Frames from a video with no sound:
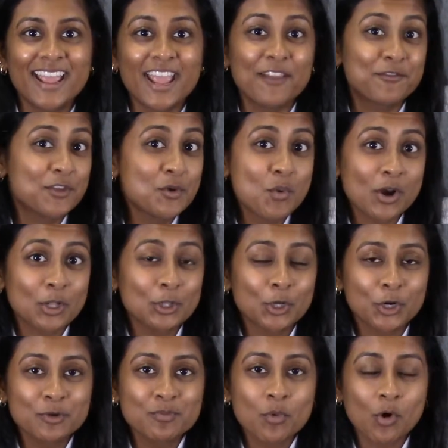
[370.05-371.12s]
If you want to
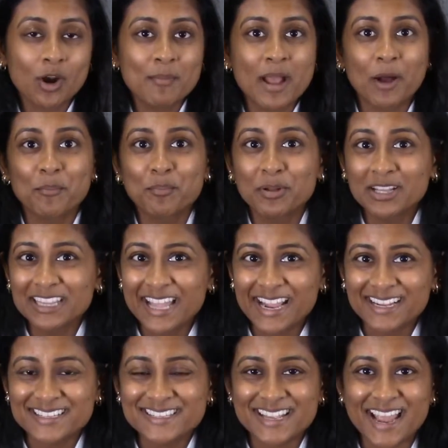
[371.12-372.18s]
learn more about
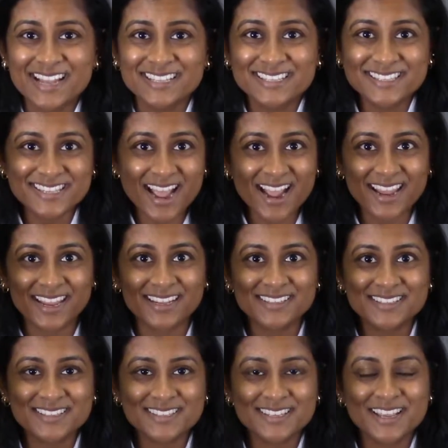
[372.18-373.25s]
plants and
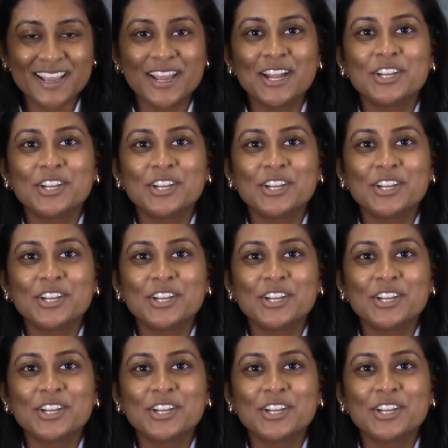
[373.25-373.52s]
science,